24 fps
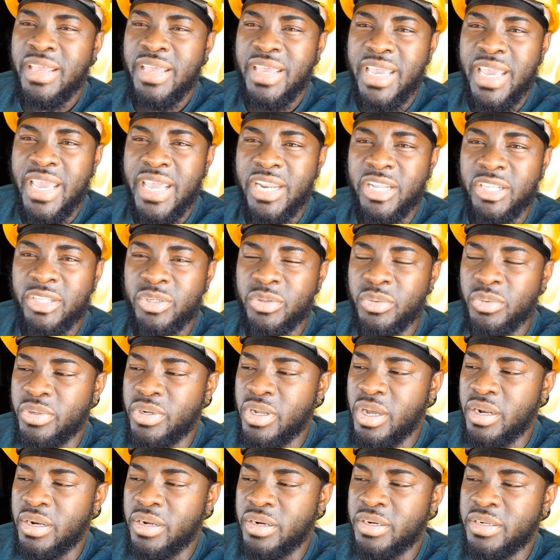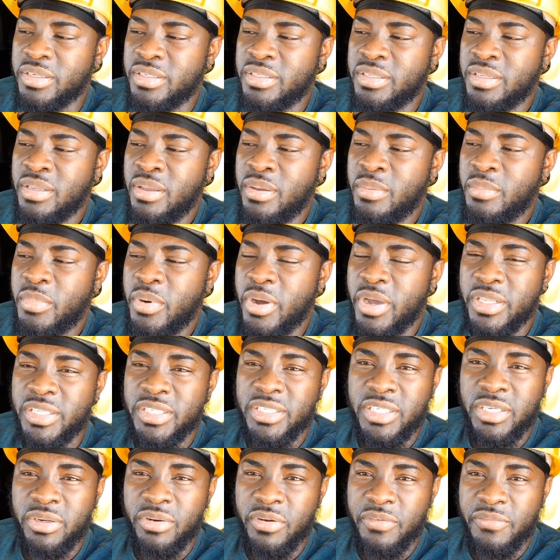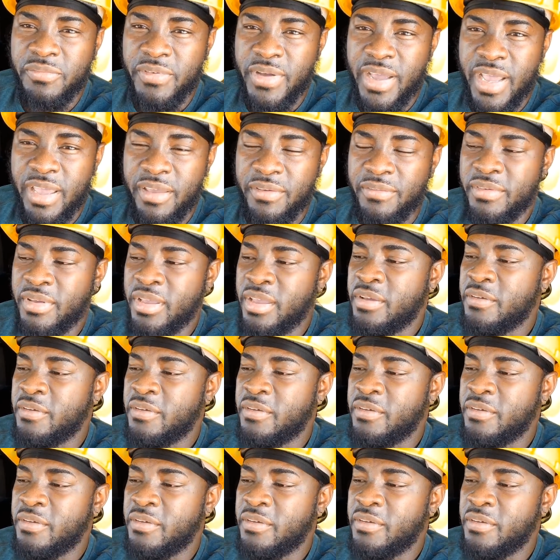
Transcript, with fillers: eighty two dollars point zero oh five